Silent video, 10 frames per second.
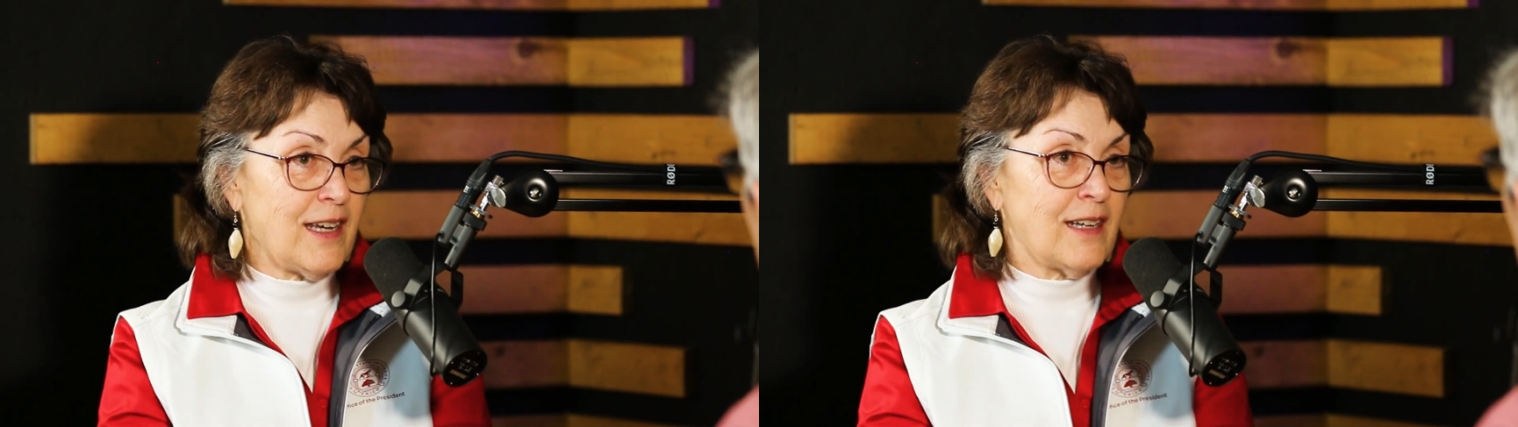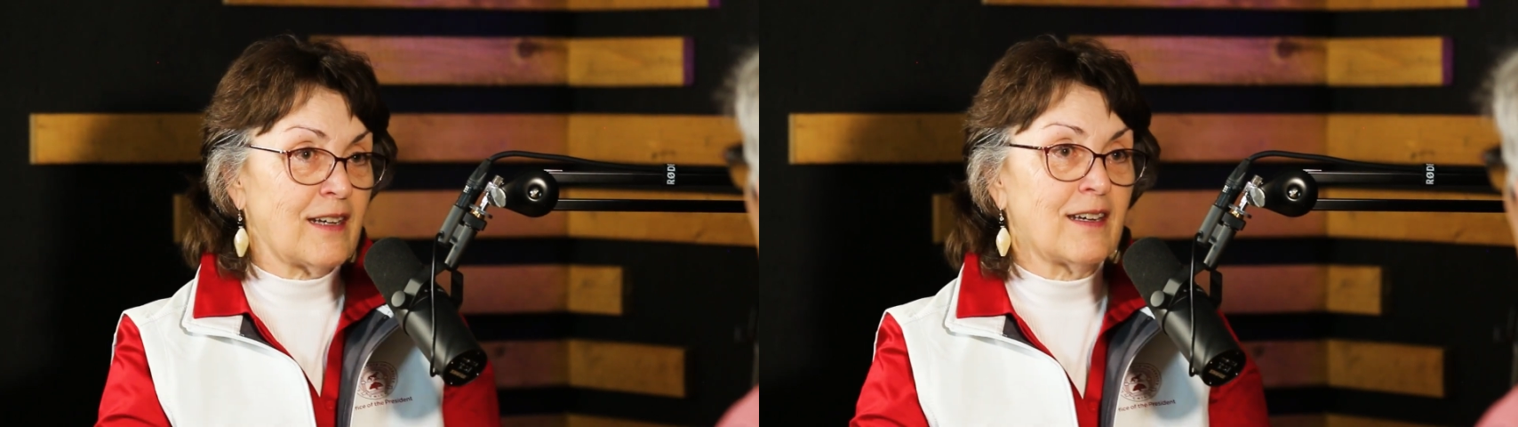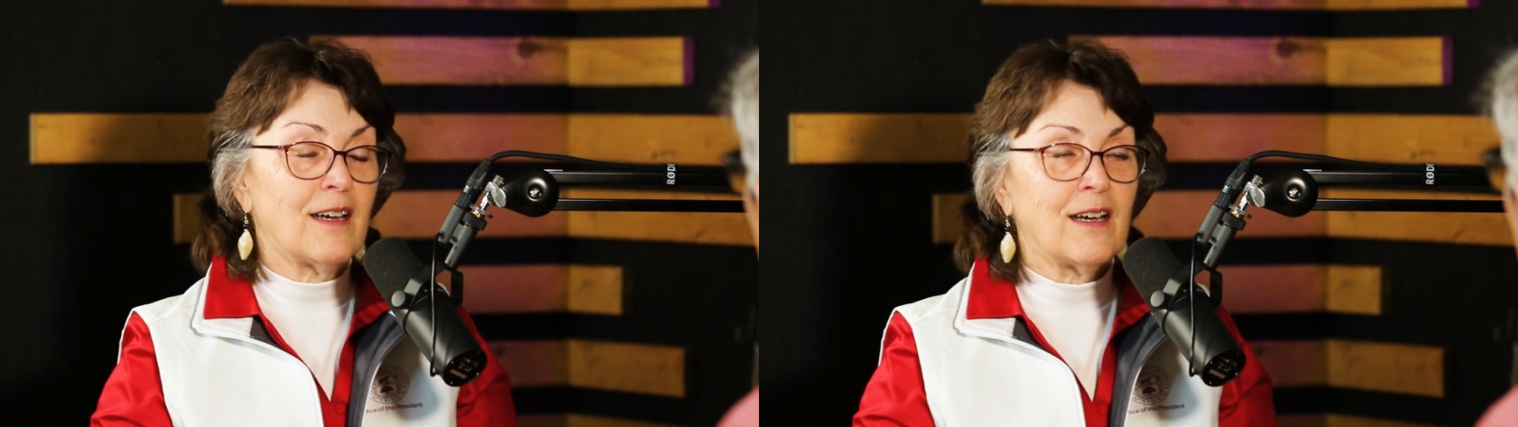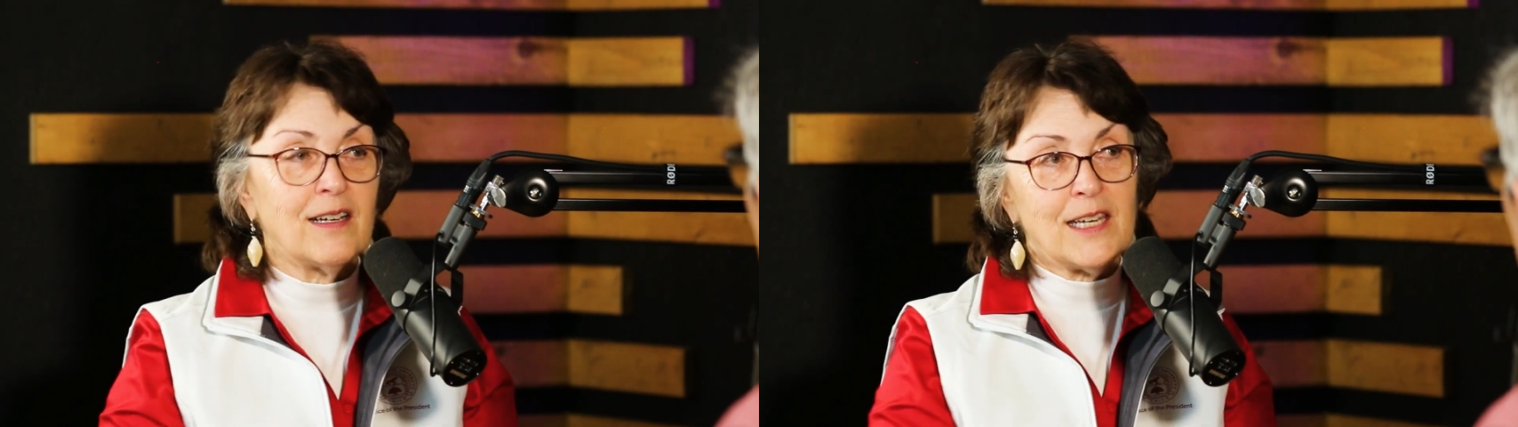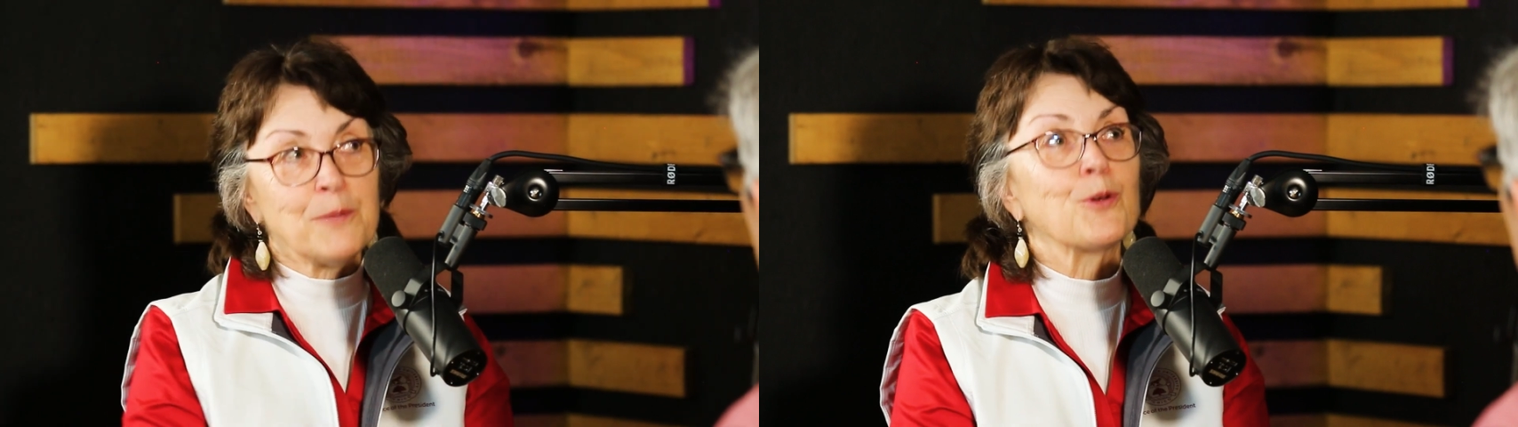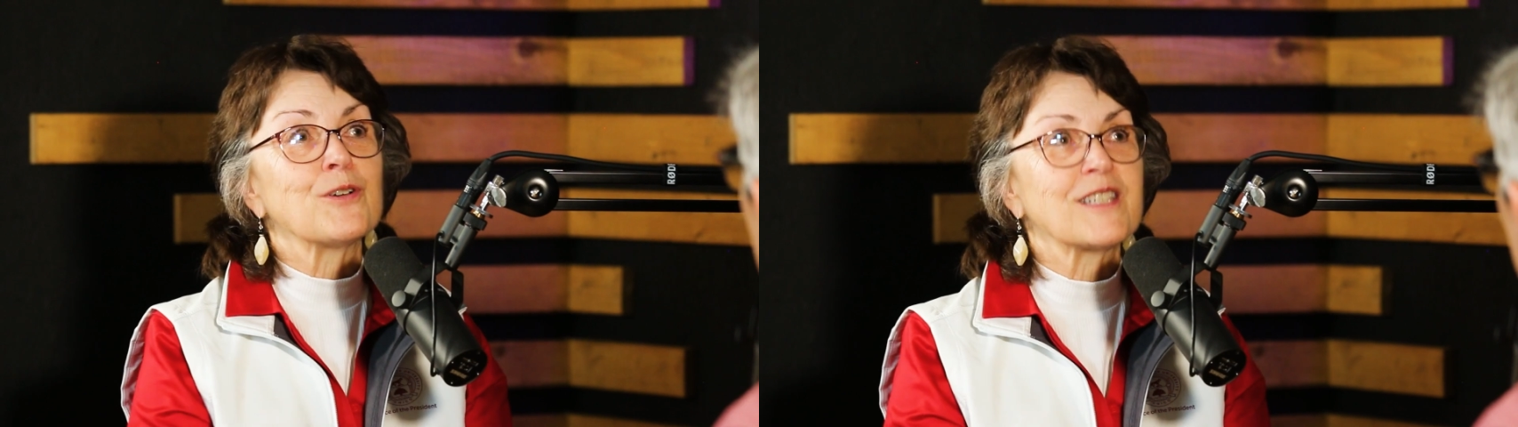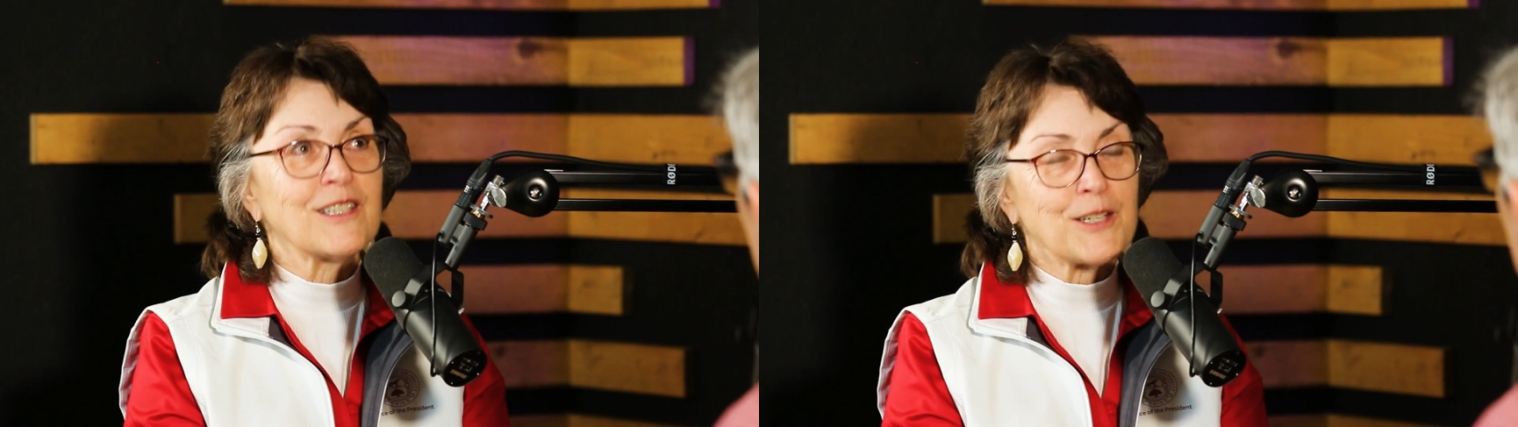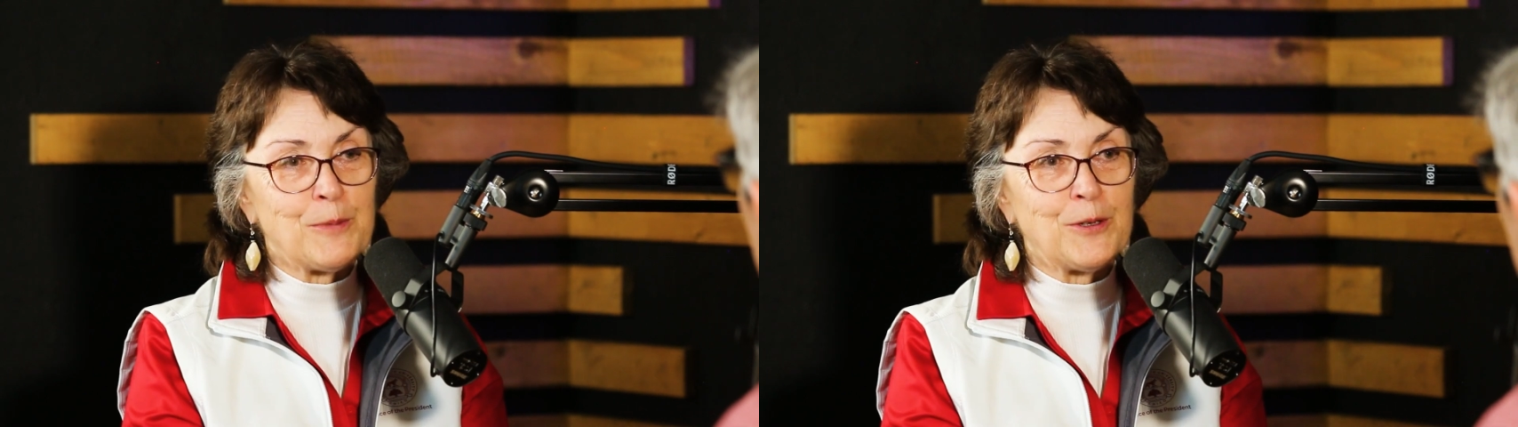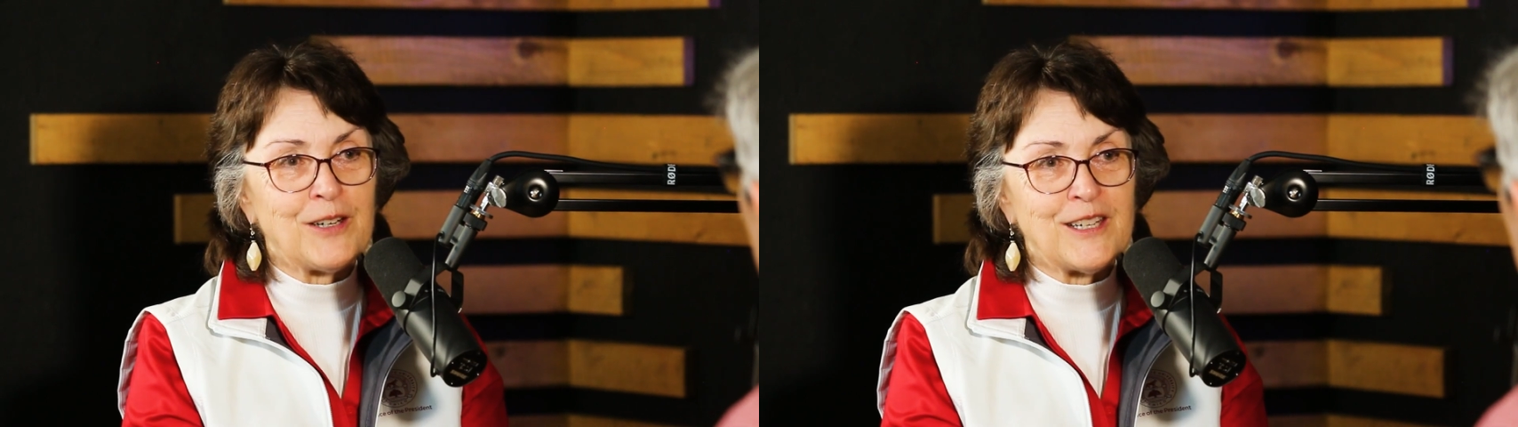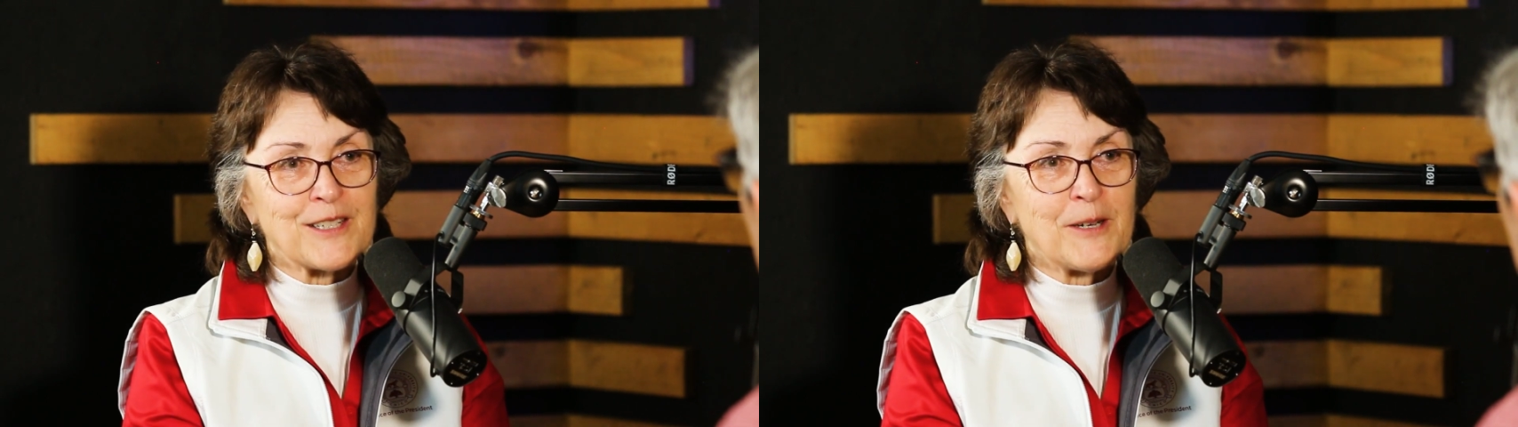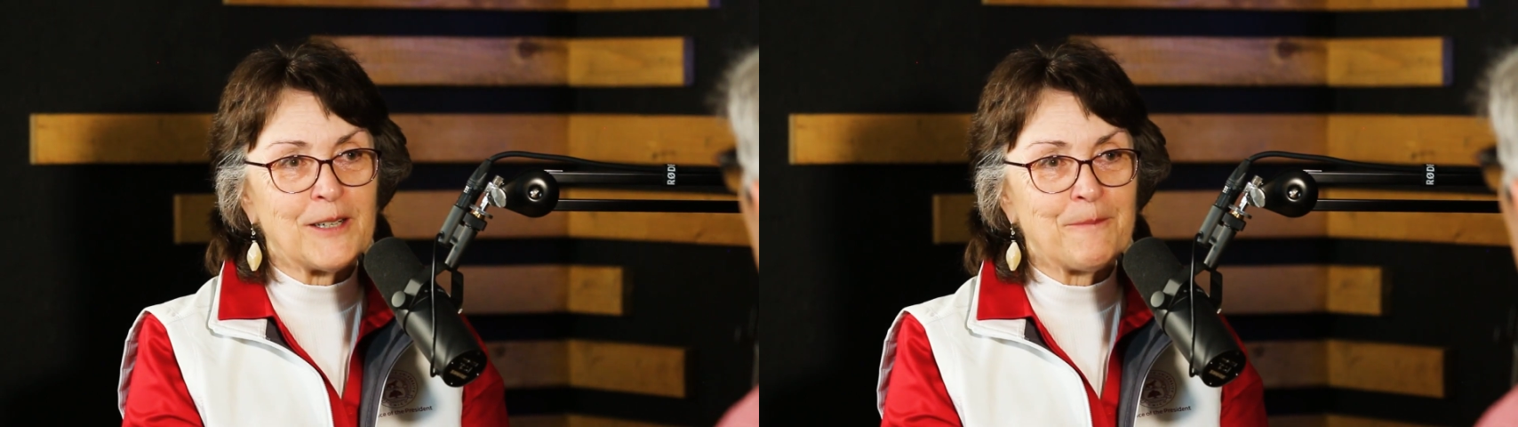in a in-person community as